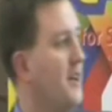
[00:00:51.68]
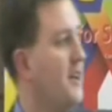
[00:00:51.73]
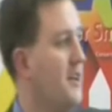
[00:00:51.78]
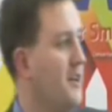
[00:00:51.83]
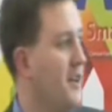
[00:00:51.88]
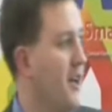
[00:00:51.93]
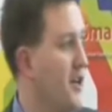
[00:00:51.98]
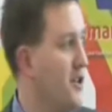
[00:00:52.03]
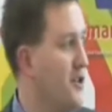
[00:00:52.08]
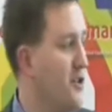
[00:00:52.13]

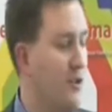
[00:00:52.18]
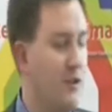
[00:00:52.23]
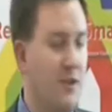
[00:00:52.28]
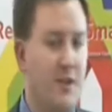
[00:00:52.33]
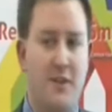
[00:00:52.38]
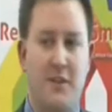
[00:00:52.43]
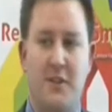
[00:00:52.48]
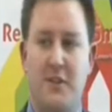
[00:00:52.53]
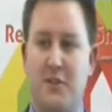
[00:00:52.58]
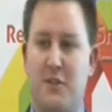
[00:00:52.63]
national
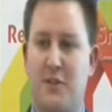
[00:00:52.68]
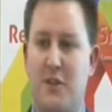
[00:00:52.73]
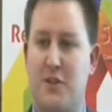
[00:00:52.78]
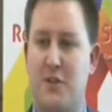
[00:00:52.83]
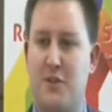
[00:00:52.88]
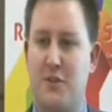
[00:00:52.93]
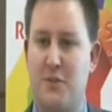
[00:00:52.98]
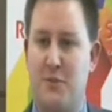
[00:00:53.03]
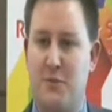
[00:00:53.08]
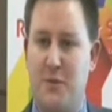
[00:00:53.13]
and
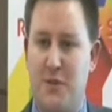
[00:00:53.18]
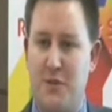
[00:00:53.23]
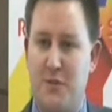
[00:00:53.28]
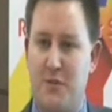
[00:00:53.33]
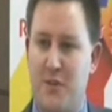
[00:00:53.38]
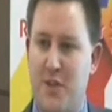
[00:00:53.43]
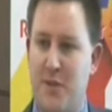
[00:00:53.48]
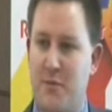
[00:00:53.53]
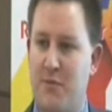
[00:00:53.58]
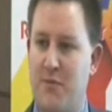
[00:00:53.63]
international, but as
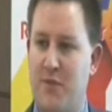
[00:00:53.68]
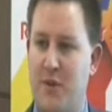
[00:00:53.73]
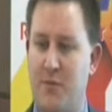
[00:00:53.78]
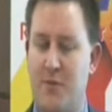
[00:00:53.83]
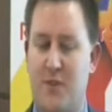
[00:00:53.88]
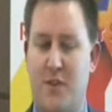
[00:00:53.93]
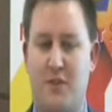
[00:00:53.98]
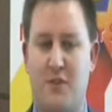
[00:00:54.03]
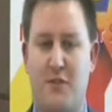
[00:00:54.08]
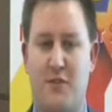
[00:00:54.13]
a
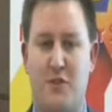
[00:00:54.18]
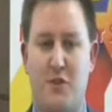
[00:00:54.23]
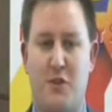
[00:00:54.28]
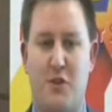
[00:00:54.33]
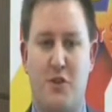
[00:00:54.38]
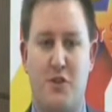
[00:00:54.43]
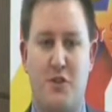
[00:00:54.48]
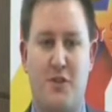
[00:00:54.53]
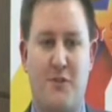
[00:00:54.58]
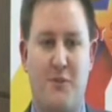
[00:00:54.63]
representative of the
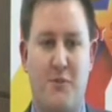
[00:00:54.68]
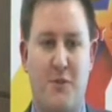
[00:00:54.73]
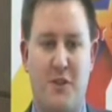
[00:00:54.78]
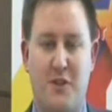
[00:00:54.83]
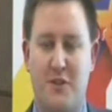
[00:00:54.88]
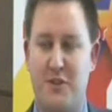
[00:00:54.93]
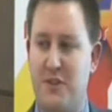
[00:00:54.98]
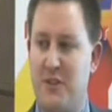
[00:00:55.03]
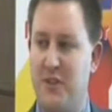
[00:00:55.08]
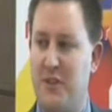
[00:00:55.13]
Scottish Government,
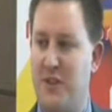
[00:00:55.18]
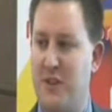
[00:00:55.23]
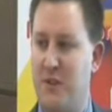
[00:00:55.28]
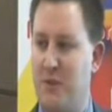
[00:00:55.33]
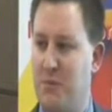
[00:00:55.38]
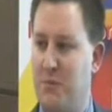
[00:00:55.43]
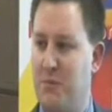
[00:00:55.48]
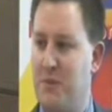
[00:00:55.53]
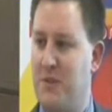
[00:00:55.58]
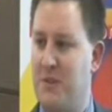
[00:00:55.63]
I'll say that I
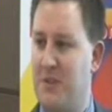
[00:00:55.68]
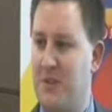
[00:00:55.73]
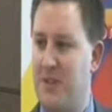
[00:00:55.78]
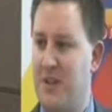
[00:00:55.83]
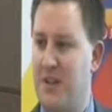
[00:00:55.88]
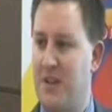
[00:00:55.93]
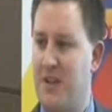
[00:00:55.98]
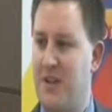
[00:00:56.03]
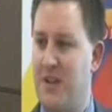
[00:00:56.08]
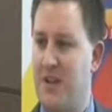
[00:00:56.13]
hope
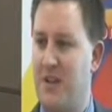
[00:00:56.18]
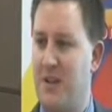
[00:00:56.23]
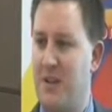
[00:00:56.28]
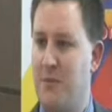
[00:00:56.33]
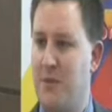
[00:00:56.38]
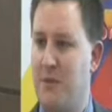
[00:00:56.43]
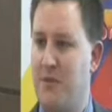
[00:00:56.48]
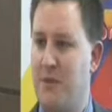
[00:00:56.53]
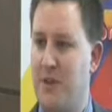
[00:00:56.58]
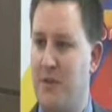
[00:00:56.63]
I
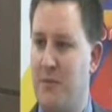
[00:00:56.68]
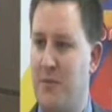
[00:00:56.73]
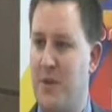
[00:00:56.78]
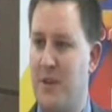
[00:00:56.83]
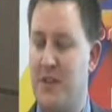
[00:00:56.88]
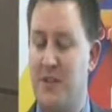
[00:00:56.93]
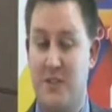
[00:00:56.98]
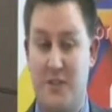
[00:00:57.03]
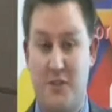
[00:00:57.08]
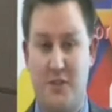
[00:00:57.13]
can be invited
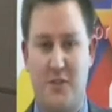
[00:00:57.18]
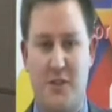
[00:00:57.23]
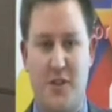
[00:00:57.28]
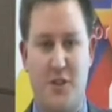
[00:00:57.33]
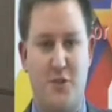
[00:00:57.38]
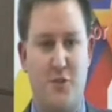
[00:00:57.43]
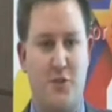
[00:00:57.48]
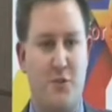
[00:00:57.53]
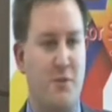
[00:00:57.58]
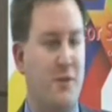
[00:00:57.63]
back as an
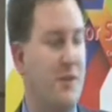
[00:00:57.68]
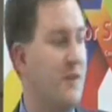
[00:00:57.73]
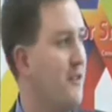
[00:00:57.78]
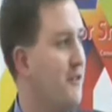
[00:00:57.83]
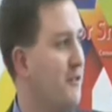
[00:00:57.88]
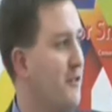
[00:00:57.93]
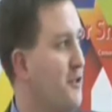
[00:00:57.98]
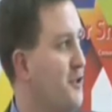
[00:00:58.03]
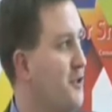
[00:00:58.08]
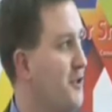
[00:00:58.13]
international speaker in
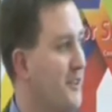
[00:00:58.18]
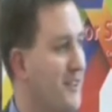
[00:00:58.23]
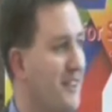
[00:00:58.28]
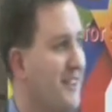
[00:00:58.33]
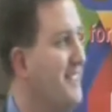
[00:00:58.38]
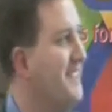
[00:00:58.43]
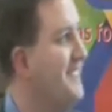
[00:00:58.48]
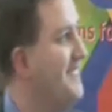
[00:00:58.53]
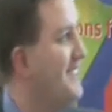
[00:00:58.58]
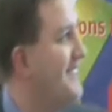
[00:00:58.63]

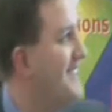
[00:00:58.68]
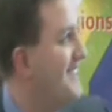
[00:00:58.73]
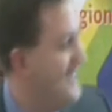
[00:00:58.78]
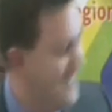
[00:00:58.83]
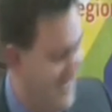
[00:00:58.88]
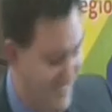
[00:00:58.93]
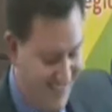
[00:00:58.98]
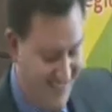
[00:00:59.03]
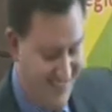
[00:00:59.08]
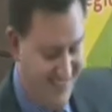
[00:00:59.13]

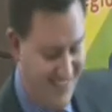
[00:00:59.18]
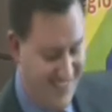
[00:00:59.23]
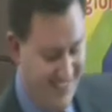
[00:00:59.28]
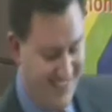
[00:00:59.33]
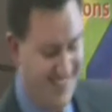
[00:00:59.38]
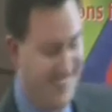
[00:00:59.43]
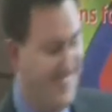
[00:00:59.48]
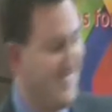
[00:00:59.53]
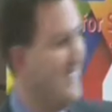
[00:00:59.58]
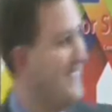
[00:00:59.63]
the future.
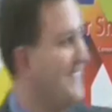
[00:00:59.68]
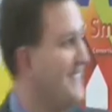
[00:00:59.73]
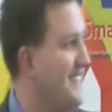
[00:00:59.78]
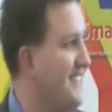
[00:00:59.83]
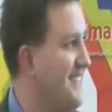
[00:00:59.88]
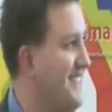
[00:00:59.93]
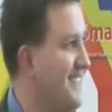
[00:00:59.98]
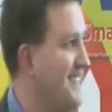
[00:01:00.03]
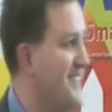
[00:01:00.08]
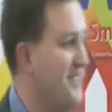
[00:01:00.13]

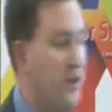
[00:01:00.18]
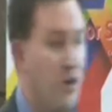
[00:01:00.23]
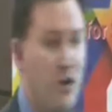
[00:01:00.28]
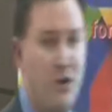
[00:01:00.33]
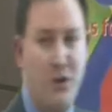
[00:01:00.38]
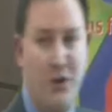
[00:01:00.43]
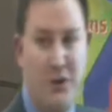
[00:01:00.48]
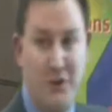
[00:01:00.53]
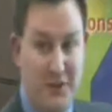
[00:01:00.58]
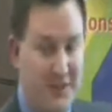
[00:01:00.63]

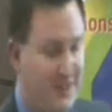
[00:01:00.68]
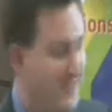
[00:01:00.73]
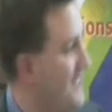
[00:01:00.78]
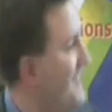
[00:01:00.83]
Or not.